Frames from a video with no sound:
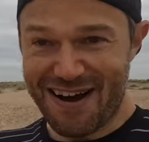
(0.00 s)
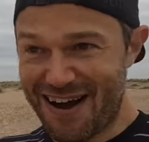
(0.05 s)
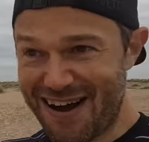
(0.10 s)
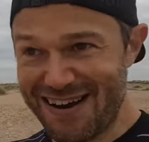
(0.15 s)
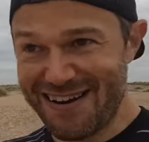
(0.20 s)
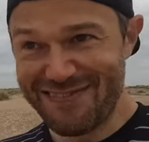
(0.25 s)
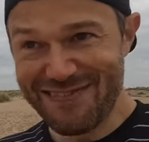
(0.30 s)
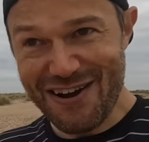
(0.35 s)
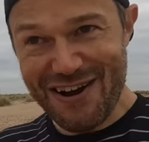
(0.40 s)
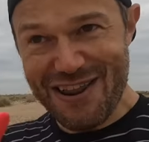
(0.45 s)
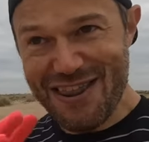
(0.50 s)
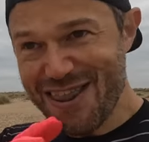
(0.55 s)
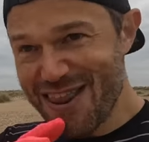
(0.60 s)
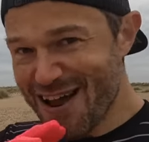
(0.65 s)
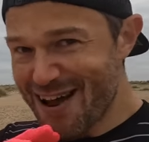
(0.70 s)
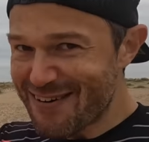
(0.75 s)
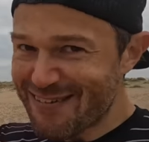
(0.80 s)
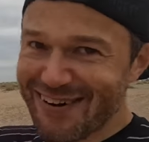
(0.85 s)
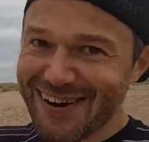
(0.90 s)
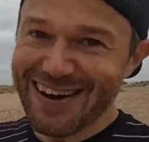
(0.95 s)
I have got
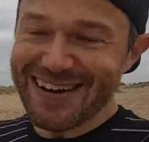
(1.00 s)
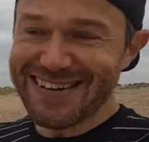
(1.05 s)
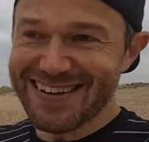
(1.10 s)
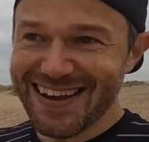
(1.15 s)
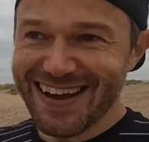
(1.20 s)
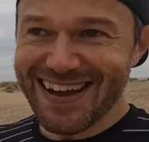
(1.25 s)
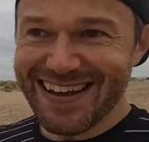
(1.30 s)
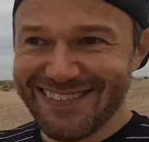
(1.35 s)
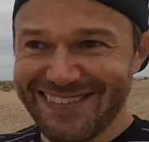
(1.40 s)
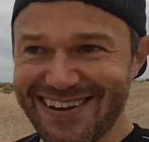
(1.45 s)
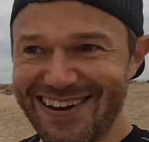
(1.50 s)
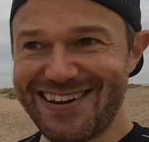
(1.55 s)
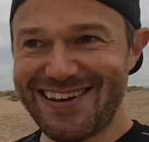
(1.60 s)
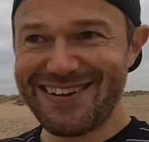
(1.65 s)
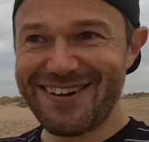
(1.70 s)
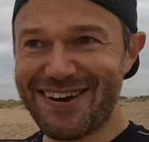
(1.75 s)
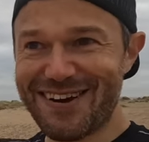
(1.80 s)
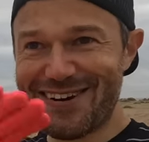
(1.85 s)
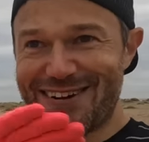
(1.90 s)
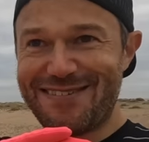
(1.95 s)
no idea. We are
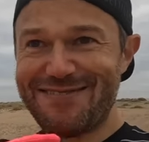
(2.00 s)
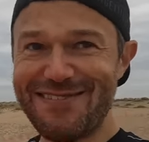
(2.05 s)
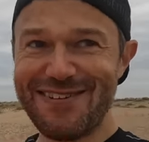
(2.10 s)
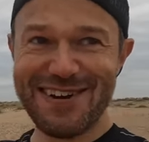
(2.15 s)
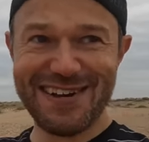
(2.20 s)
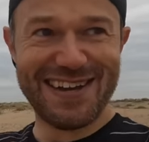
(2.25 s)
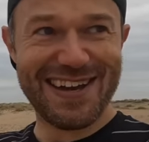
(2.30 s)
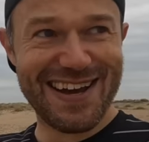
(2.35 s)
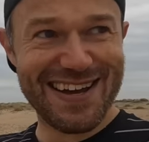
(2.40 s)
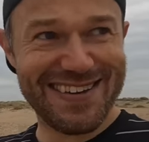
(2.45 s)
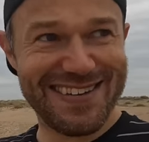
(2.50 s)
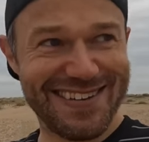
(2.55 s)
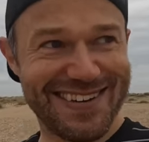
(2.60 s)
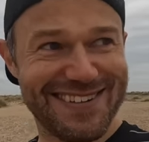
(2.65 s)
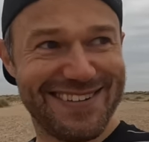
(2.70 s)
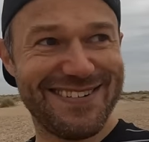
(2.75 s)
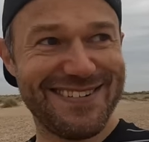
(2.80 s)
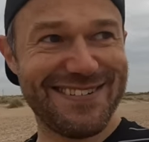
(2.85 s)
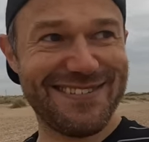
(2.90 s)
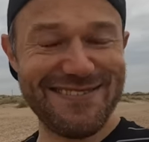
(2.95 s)
not communicating
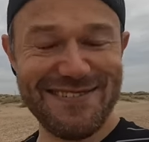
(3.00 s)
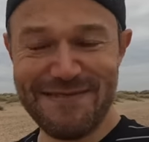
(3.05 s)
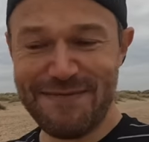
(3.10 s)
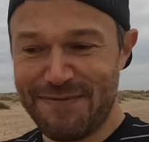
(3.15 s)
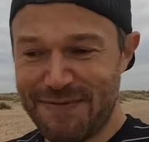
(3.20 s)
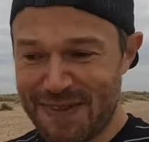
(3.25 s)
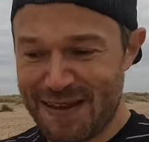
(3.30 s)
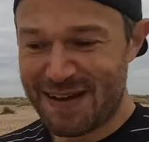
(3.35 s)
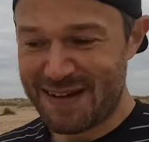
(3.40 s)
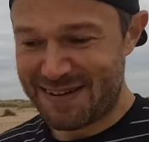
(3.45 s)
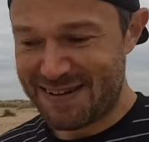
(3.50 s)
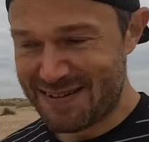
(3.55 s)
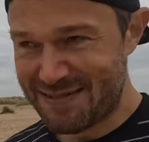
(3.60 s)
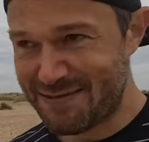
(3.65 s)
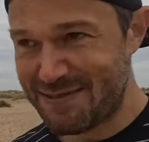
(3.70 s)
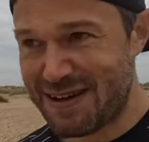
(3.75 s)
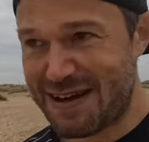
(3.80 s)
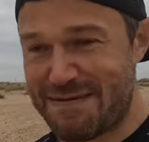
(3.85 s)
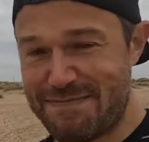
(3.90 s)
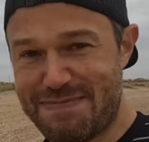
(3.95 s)
at all until
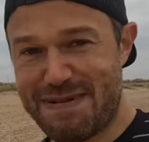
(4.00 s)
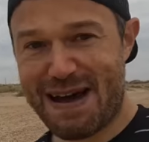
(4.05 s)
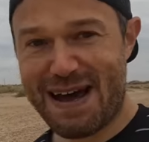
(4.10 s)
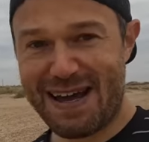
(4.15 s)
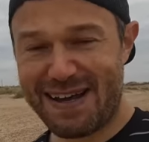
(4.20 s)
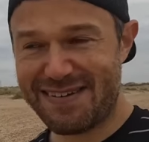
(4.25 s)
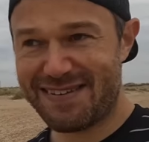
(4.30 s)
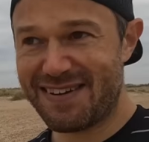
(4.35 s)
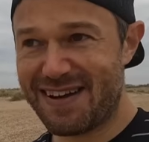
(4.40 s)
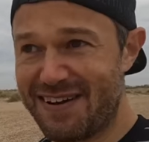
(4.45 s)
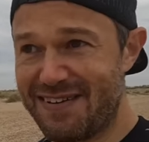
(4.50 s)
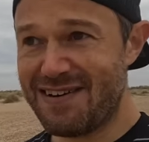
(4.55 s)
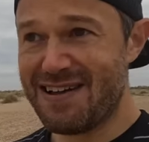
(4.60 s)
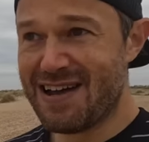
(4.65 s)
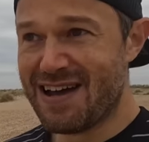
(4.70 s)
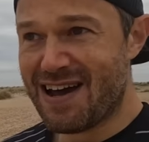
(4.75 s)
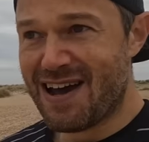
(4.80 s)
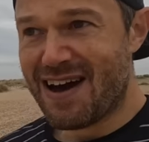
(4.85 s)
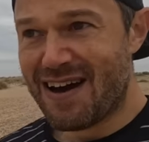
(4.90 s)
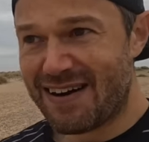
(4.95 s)
we get back, so I'm
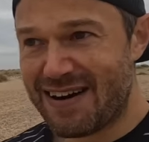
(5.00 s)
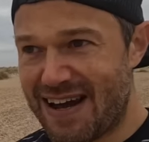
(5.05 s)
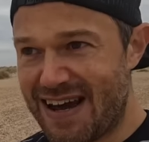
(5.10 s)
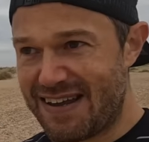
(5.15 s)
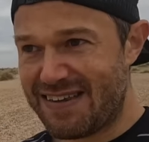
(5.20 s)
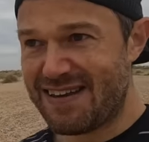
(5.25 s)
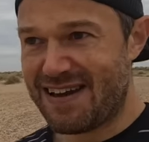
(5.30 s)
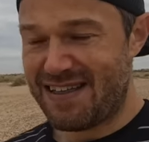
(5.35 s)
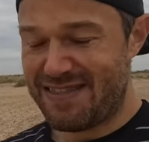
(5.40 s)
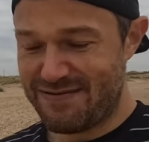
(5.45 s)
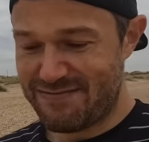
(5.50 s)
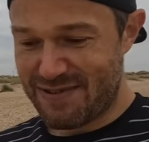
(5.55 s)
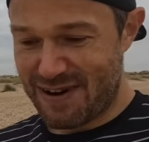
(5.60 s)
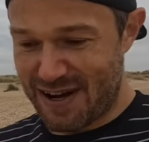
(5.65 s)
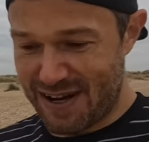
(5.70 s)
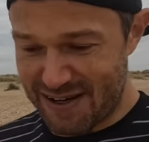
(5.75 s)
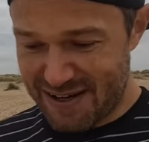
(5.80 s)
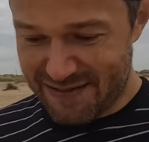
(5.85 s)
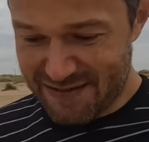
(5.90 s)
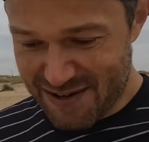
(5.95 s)
going to head down the
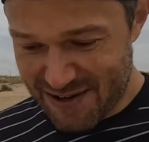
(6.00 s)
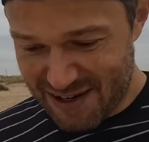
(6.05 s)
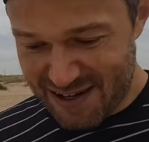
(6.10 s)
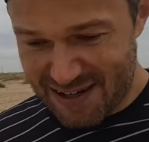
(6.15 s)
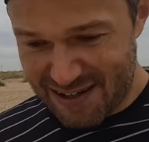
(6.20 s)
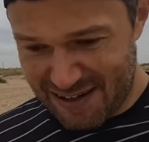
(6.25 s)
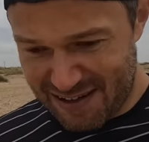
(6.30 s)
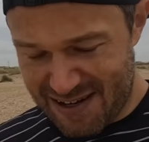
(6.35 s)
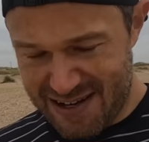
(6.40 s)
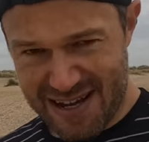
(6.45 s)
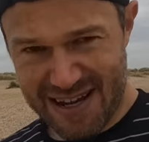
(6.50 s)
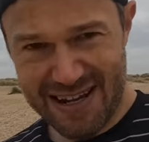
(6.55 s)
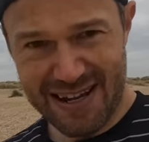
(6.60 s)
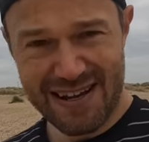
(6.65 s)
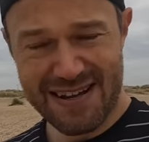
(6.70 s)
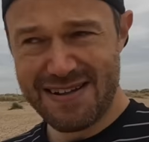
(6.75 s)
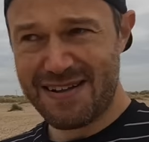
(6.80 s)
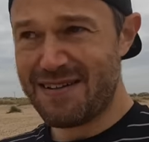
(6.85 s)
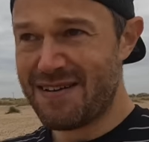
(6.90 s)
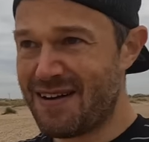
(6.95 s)
road. I've got a little,
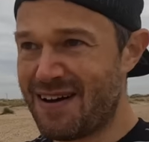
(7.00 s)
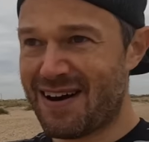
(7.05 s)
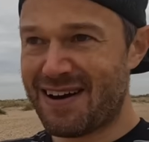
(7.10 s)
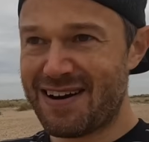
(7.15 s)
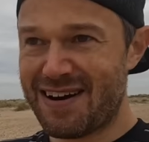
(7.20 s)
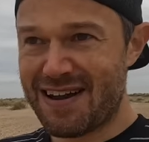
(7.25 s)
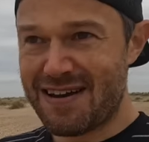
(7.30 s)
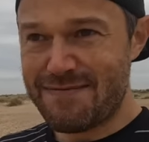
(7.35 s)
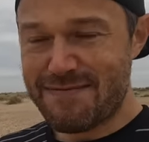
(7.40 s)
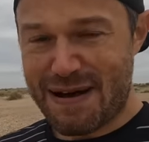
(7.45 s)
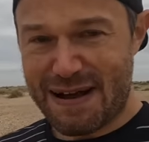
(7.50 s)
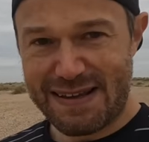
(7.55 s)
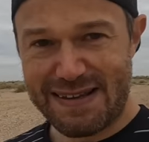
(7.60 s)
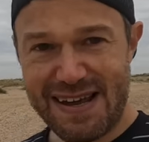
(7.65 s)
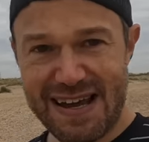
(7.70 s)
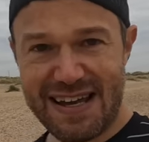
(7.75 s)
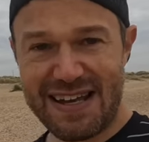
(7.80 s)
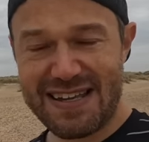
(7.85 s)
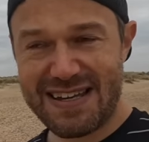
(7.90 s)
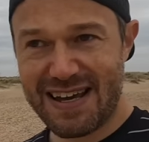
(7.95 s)
I don't know, about
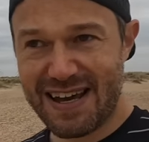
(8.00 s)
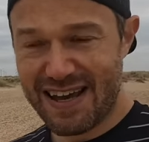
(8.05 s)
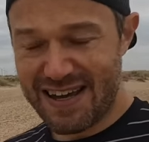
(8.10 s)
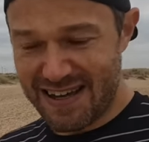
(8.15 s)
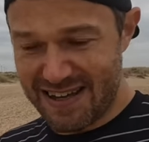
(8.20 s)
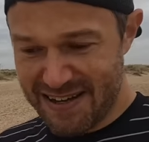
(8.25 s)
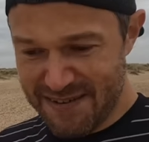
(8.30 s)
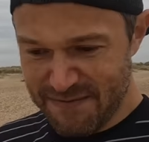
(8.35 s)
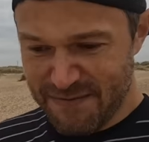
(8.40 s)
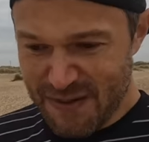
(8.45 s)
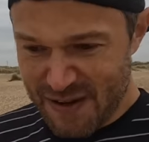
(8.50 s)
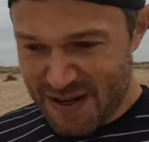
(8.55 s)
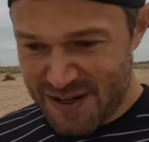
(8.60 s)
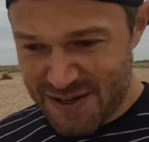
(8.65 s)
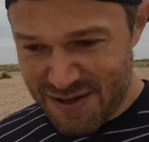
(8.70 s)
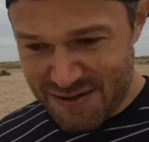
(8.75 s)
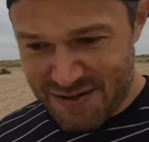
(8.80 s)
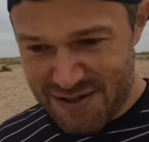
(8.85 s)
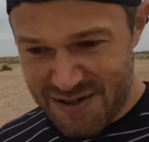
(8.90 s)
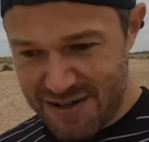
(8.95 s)
10k
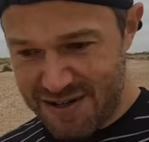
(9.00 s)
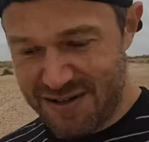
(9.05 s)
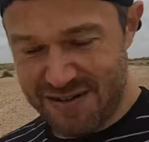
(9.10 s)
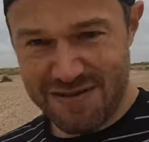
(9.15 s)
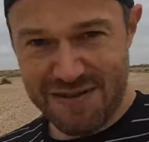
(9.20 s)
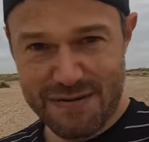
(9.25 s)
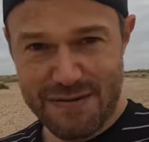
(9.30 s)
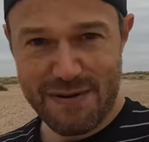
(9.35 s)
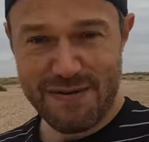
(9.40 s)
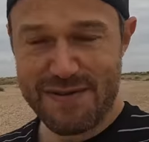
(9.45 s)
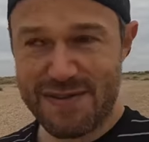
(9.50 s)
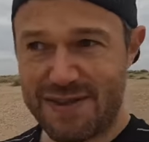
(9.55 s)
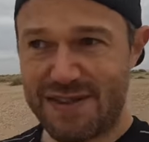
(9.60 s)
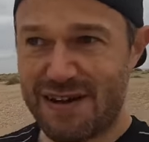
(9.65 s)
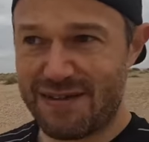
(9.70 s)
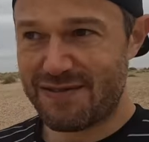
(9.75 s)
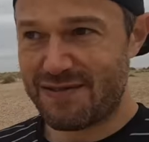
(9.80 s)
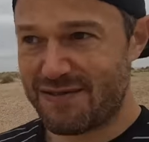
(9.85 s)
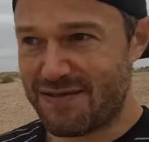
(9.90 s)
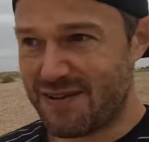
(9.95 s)
jog to do. I'm going to stop off in
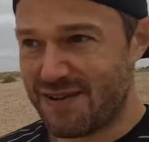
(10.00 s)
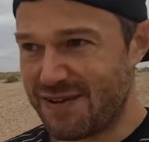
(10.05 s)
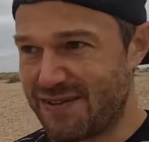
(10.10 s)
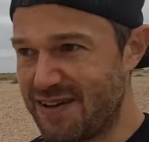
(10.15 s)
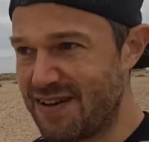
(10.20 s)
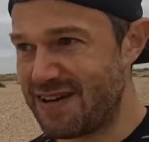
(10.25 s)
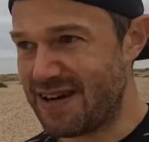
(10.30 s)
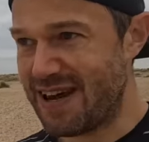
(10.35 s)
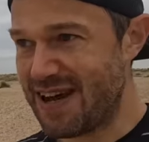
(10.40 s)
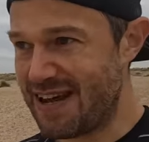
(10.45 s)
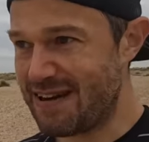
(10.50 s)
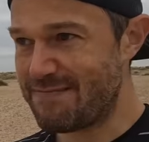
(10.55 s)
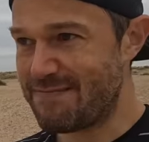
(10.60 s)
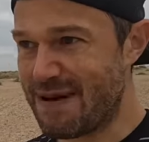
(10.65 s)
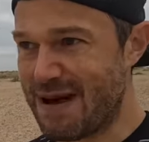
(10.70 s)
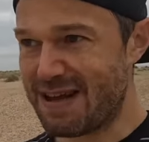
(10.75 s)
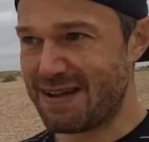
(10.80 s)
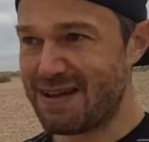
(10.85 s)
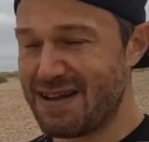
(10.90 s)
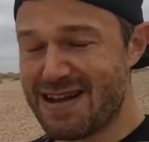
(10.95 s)
Thetford Forest and head
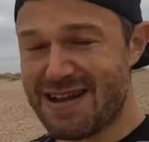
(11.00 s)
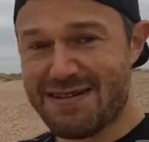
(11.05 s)
back.